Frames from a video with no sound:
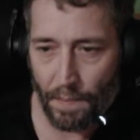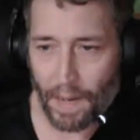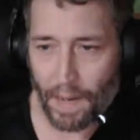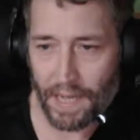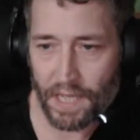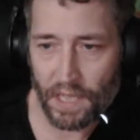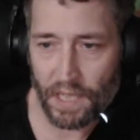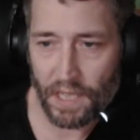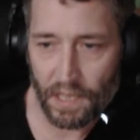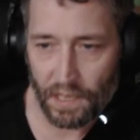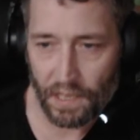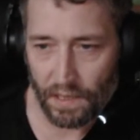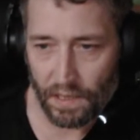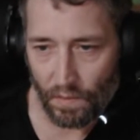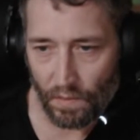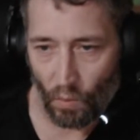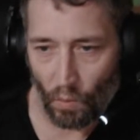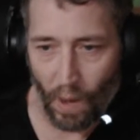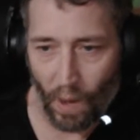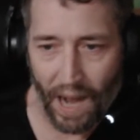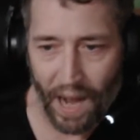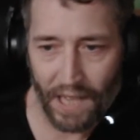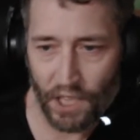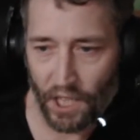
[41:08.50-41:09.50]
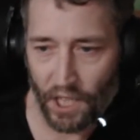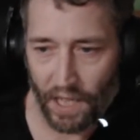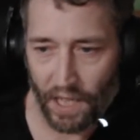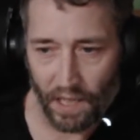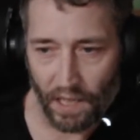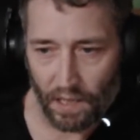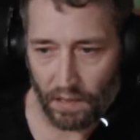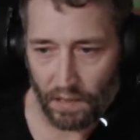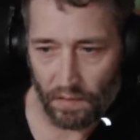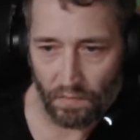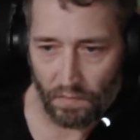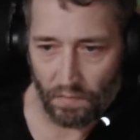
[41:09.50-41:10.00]
just watching.
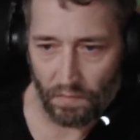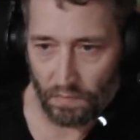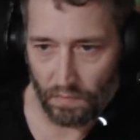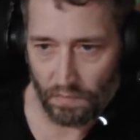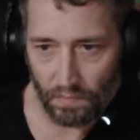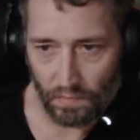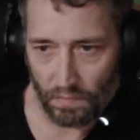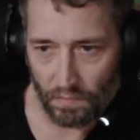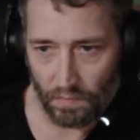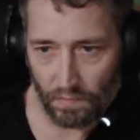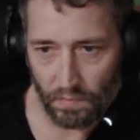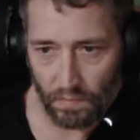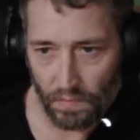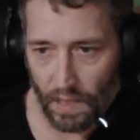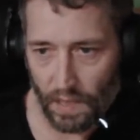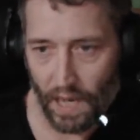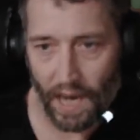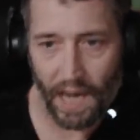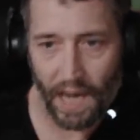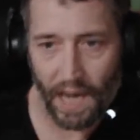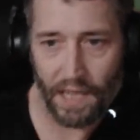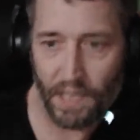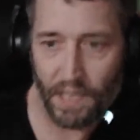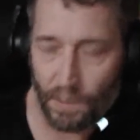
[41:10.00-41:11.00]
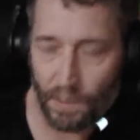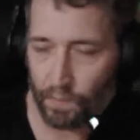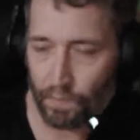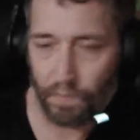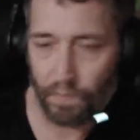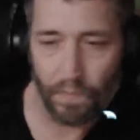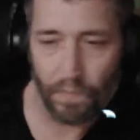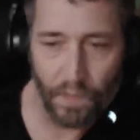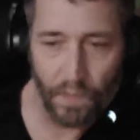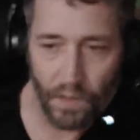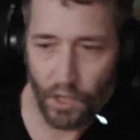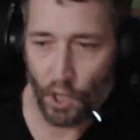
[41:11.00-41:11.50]
I just
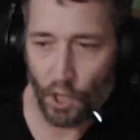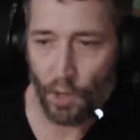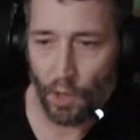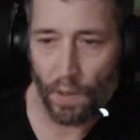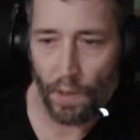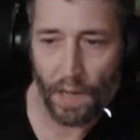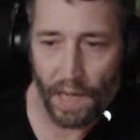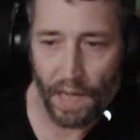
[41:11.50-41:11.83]
do it